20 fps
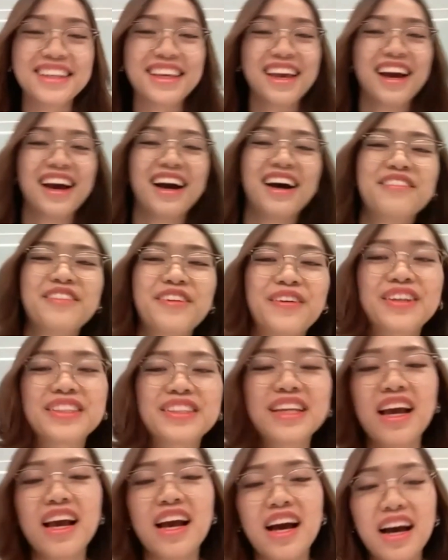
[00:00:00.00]
Yeah, of course.
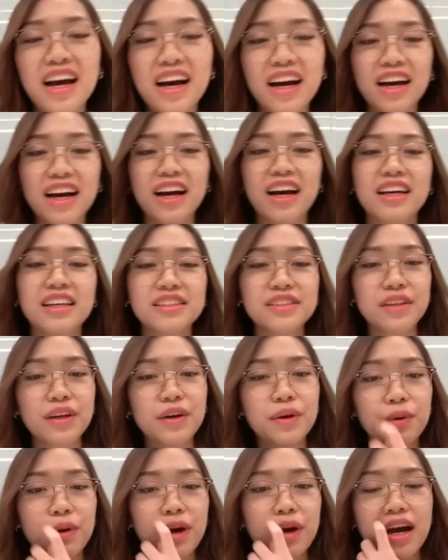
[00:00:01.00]

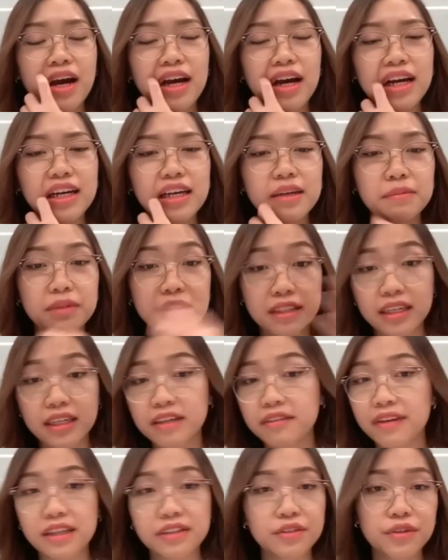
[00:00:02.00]
So I
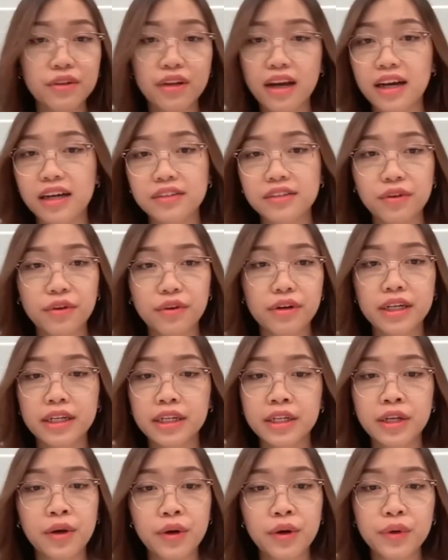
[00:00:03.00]
believe, as you guys
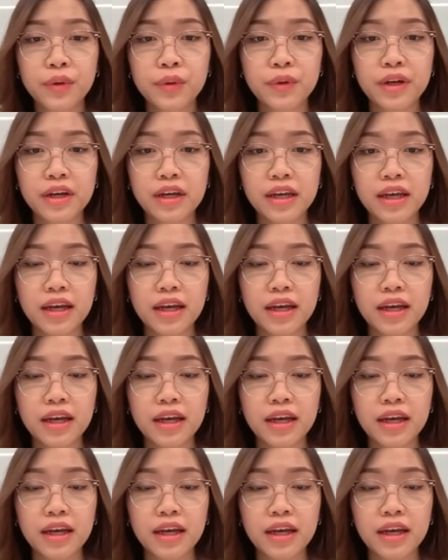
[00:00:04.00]
already know,